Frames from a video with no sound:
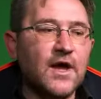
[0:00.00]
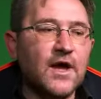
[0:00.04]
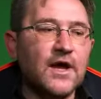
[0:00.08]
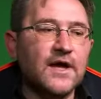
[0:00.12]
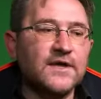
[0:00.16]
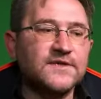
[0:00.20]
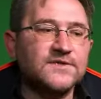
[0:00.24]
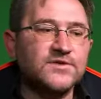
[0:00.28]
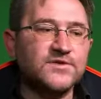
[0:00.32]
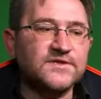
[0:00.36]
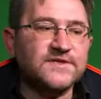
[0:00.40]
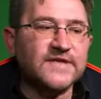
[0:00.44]

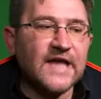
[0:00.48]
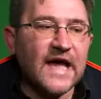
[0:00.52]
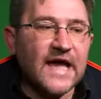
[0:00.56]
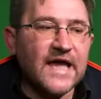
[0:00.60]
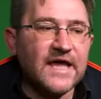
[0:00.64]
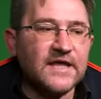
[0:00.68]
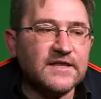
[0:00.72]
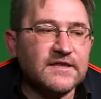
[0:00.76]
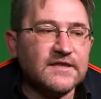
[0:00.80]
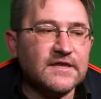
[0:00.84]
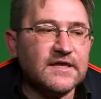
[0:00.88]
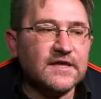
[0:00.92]
A
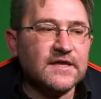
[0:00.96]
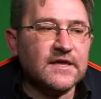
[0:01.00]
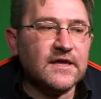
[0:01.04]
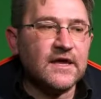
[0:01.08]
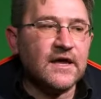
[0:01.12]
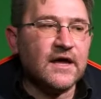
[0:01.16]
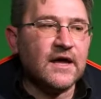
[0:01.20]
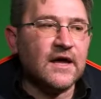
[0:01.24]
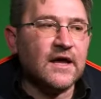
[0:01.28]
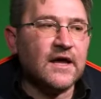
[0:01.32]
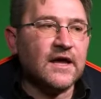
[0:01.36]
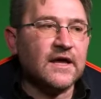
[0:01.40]
society
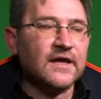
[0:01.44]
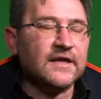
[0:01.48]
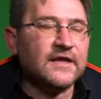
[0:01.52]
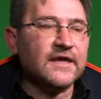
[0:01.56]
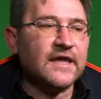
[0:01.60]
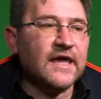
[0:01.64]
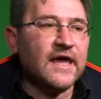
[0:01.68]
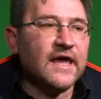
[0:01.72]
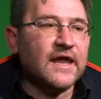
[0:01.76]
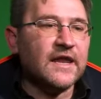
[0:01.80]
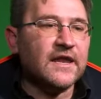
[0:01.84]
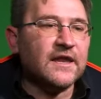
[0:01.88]

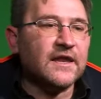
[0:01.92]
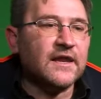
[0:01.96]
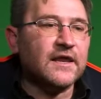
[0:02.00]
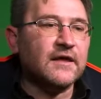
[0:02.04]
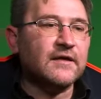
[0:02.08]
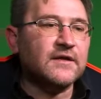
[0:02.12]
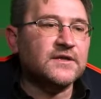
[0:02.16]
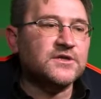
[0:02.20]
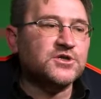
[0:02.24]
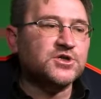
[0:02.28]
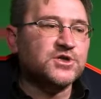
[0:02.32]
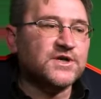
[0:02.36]
can,
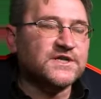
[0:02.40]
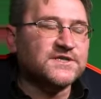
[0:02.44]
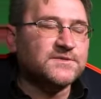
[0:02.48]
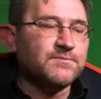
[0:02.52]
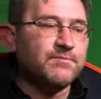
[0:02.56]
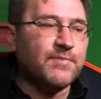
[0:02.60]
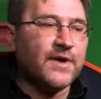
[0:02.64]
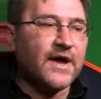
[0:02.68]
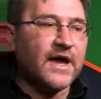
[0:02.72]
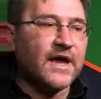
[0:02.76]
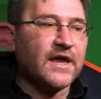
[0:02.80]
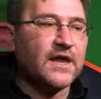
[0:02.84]

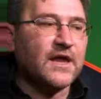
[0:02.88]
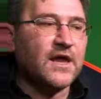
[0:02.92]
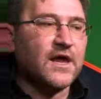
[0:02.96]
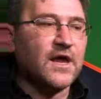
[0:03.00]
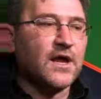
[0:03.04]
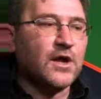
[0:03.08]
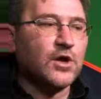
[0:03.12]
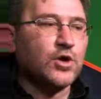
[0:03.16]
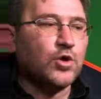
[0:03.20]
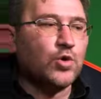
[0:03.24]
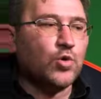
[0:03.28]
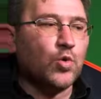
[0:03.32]
just by
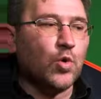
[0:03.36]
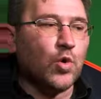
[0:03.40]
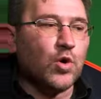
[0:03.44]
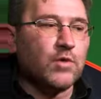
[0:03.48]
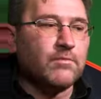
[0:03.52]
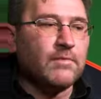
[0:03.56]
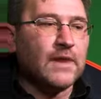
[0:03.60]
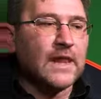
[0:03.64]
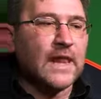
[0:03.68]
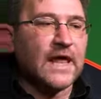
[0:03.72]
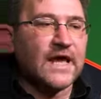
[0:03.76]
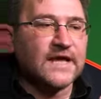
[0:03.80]

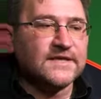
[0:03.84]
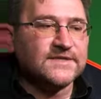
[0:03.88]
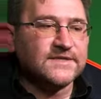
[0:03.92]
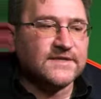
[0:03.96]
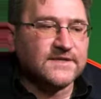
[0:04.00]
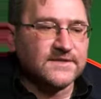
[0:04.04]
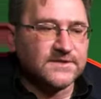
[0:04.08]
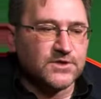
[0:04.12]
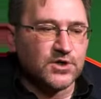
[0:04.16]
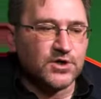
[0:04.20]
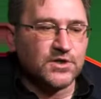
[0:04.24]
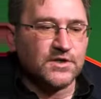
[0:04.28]

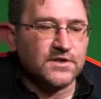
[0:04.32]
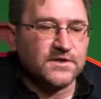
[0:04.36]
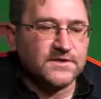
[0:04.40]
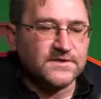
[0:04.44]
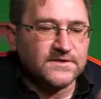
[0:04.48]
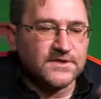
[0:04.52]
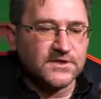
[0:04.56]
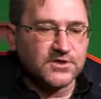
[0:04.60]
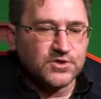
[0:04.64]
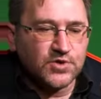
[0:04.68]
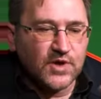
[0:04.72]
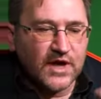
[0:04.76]
normalizing certain
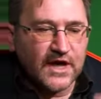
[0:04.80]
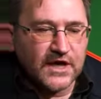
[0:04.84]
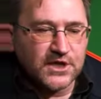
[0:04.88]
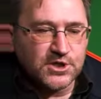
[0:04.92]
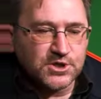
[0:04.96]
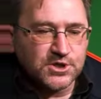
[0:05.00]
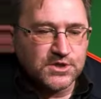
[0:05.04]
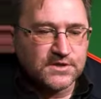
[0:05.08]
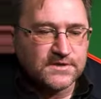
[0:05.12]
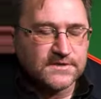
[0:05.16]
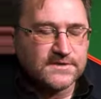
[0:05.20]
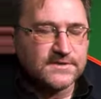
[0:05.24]

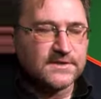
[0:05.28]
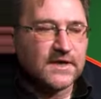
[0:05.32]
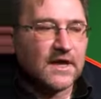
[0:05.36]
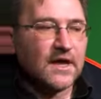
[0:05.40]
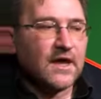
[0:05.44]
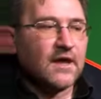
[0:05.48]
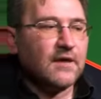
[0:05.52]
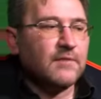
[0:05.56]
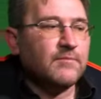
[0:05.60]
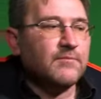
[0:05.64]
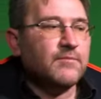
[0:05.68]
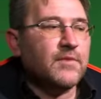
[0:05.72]
situations,
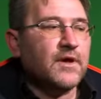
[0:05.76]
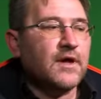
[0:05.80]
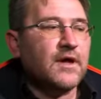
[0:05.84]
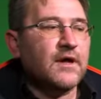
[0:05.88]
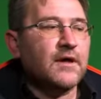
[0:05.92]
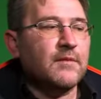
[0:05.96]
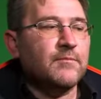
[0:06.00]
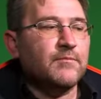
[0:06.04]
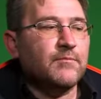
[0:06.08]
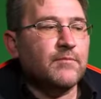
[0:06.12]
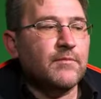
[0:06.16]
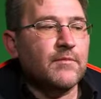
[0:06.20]

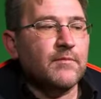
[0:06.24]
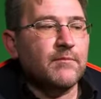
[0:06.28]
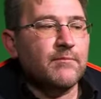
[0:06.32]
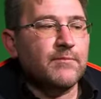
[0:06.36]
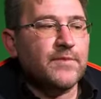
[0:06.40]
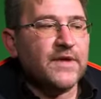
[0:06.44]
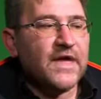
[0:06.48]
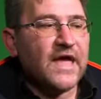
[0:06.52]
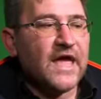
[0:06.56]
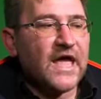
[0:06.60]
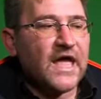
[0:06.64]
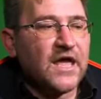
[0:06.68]

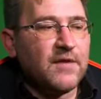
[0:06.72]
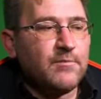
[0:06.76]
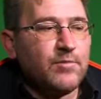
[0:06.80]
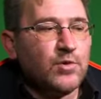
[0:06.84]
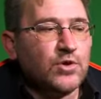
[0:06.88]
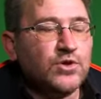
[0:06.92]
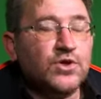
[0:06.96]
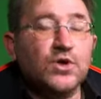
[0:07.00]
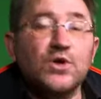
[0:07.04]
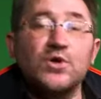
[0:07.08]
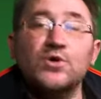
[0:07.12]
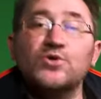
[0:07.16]
be
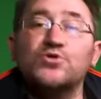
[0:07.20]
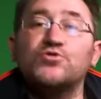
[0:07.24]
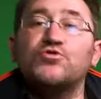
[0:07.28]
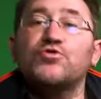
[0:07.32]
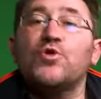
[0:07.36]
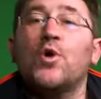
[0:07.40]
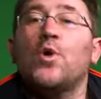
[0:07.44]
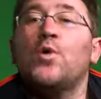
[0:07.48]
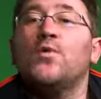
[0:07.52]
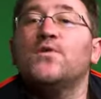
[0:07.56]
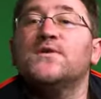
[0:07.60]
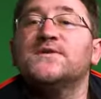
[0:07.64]
able to
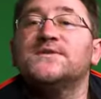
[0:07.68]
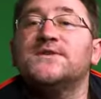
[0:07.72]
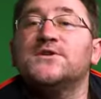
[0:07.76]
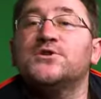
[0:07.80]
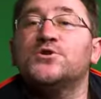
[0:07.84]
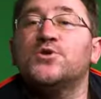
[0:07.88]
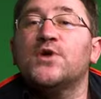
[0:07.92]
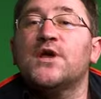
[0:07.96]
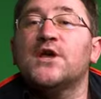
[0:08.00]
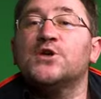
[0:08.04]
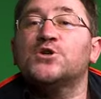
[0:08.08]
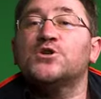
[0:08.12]
control the
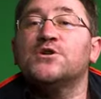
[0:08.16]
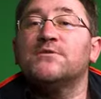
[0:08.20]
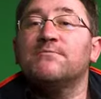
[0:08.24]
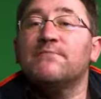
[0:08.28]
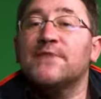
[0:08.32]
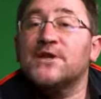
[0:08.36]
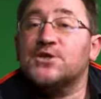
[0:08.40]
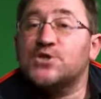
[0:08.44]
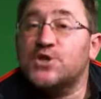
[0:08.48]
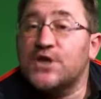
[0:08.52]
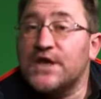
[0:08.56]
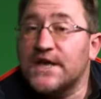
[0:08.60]
situation
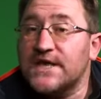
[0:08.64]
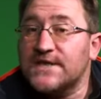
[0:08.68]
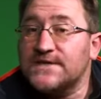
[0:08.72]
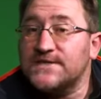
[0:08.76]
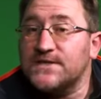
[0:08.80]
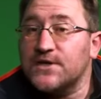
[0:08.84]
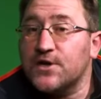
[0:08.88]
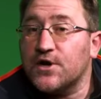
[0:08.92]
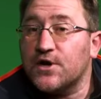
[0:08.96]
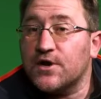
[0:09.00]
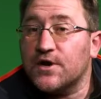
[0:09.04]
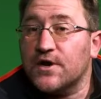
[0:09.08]
much
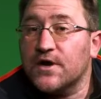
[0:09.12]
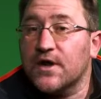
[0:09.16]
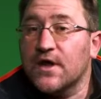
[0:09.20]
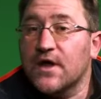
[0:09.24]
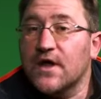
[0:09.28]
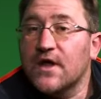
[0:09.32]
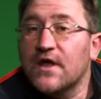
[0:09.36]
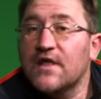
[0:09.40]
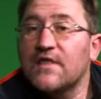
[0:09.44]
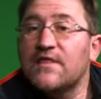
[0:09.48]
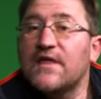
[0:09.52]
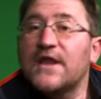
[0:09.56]
easier
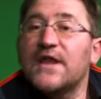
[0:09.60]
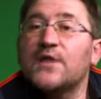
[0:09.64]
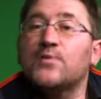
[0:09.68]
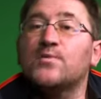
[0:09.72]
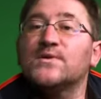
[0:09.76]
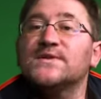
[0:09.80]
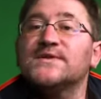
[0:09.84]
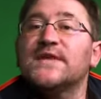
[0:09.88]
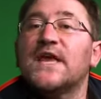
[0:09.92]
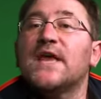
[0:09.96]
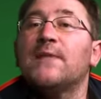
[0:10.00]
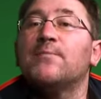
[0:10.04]
than it
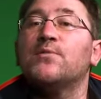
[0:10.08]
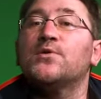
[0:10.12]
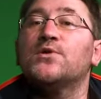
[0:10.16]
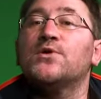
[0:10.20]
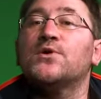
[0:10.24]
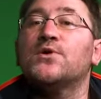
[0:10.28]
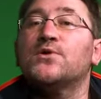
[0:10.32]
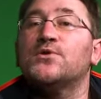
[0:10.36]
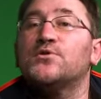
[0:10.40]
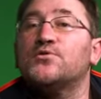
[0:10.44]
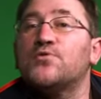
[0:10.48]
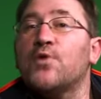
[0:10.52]
was able to
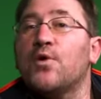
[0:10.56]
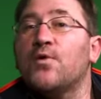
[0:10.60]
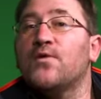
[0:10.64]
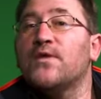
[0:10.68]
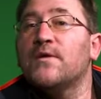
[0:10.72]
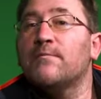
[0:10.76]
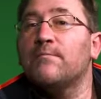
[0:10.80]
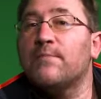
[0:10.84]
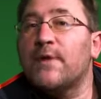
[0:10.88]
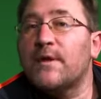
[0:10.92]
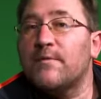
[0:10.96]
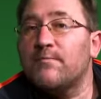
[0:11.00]
control
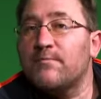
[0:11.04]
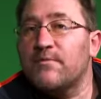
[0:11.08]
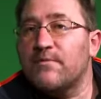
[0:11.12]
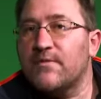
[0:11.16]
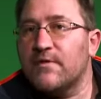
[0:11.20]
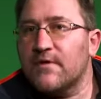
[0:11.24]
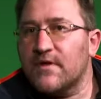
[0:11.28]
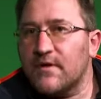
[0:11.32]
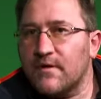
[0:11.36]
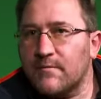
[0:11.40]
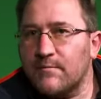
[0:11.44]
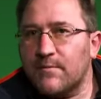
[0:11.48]
them
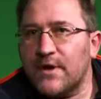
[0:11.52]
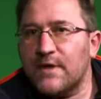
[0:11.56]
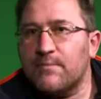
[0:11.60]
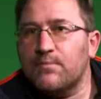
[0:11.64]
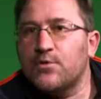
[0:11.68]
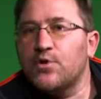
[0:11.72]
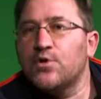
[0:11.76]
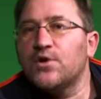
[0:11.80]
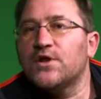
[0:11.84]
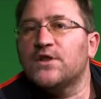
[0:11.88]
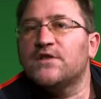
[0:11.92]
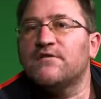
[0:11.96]
by
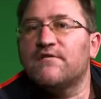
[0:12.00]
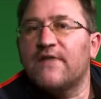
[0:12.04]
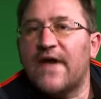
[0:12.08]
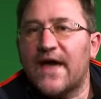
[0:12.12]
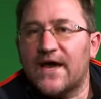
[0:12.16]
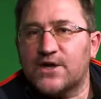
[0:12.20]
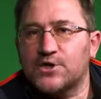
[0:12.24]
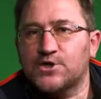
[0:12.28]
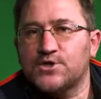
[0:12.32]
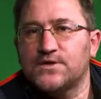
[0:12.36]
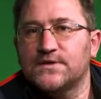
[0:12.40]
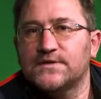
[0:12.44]
punitive
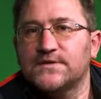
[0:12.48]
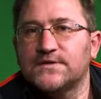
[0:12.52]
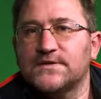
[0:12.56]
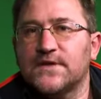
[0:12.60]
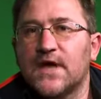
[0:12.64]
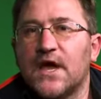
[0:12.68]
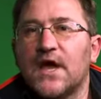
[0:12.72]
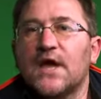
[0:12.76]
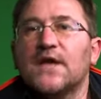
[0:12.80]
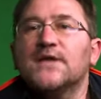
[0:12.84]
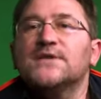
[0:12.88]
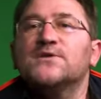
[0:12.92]
actions.
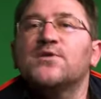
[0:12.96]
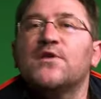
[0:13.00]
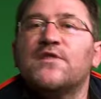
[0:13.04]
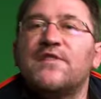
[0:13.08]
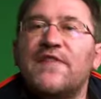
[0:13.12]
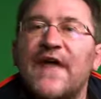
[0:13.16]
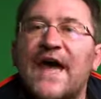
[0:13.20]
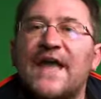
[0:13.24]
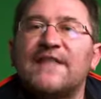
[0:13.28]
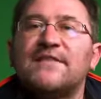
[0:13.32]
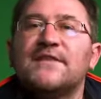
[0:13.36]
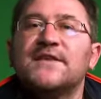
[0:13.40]
So
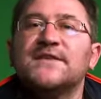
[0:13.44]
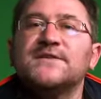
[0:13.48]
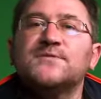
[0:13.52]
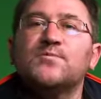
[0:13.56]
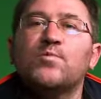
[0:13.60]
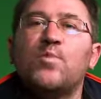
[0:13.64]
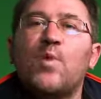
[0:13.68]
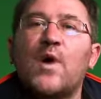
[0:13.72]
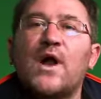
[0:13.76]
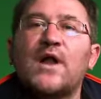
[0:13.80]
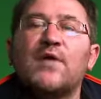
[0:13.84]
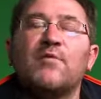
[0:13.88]
that is
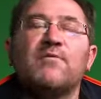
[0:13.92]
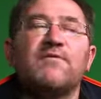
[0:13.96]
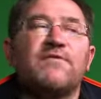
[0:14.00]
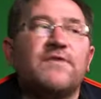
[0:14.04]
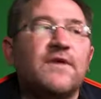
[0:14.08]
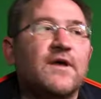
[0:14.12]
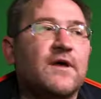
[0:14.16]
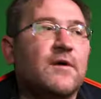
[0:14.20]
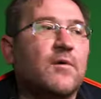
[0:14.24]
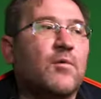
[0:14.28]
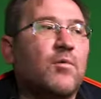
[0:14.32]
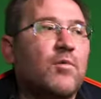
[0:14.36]
one of
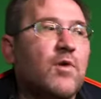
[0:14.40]
the